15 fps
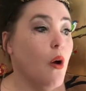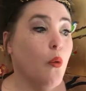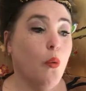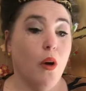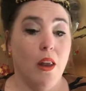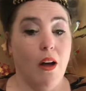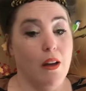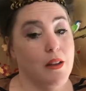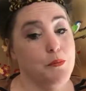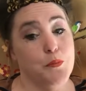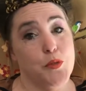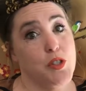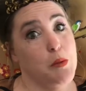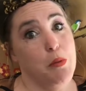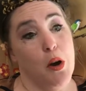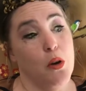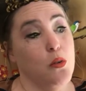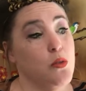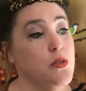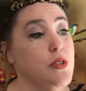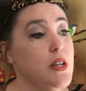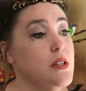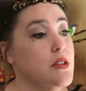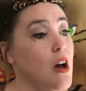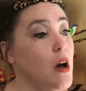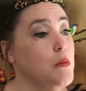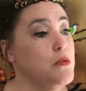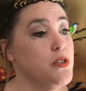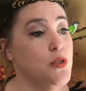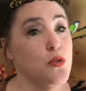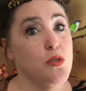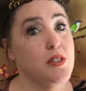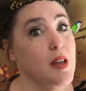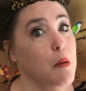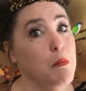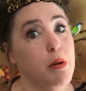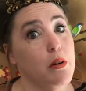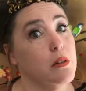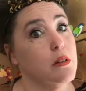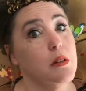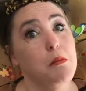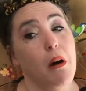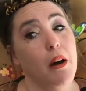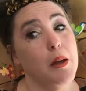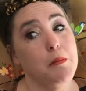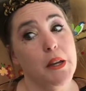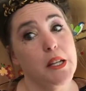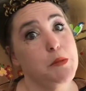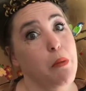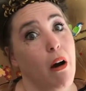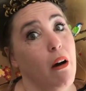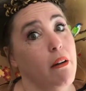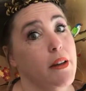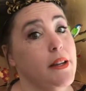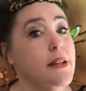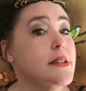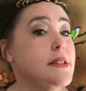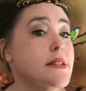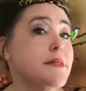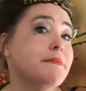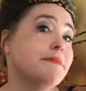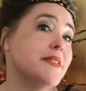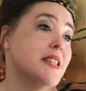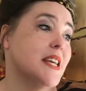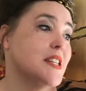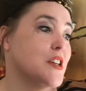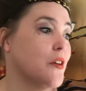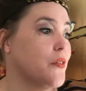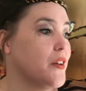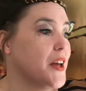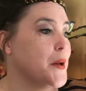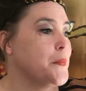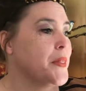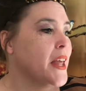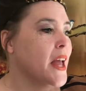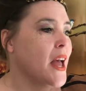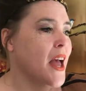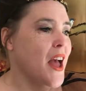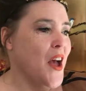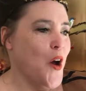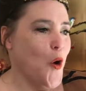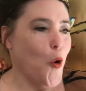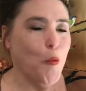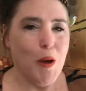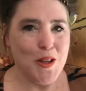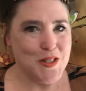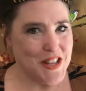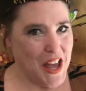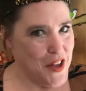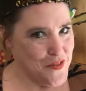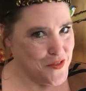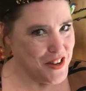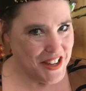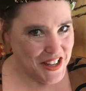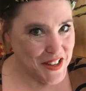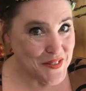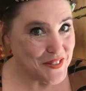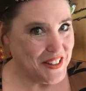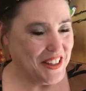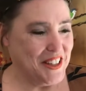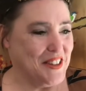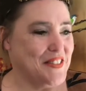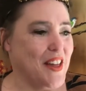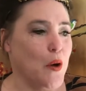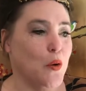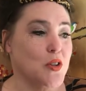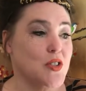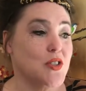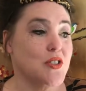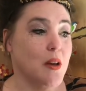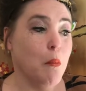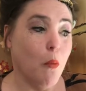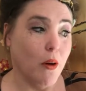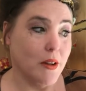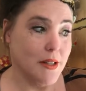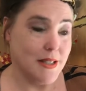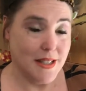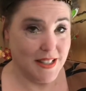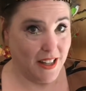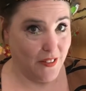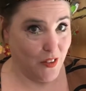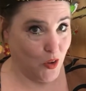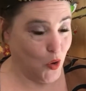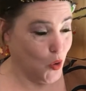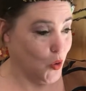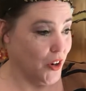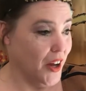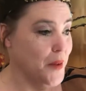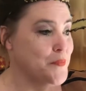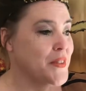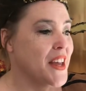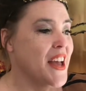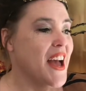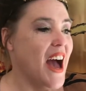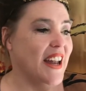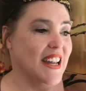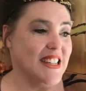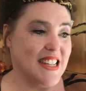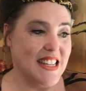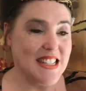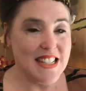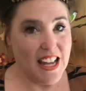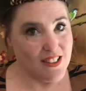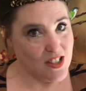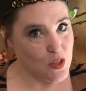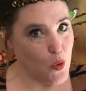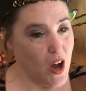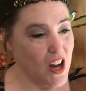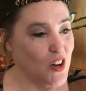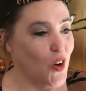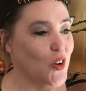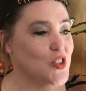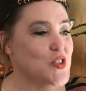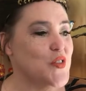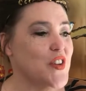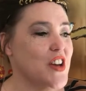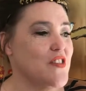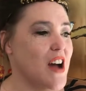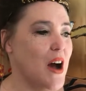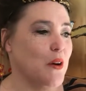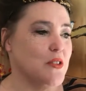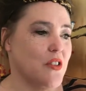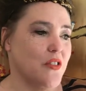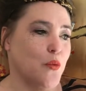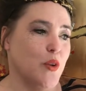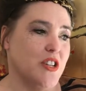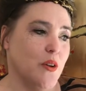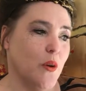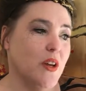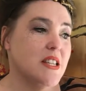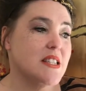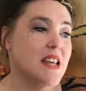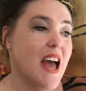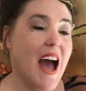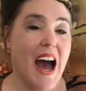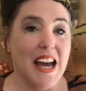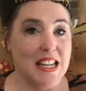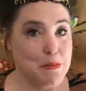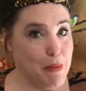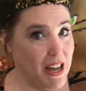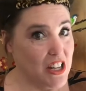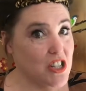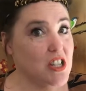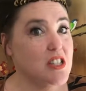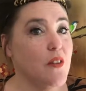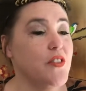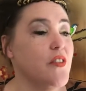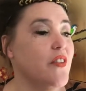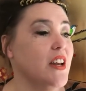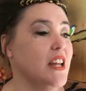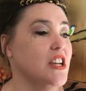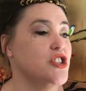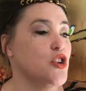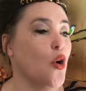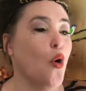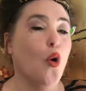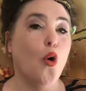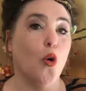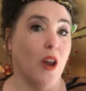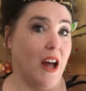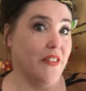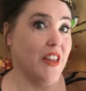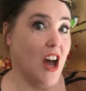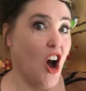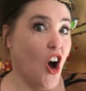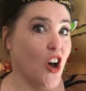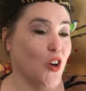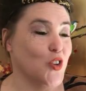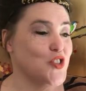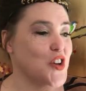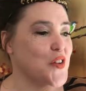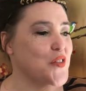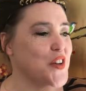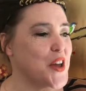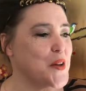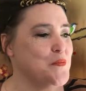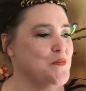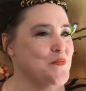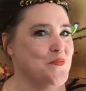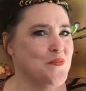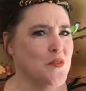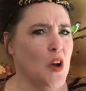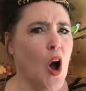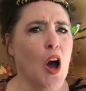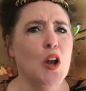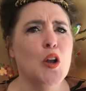"Well, I suppose he's come to sample my meat pies," said Duffy. Almost every evening there was someone sitting in the corner, and it didn't take the squire long to figure out that the widowers and bachelors of the village all had their eye on Duffy. "I'll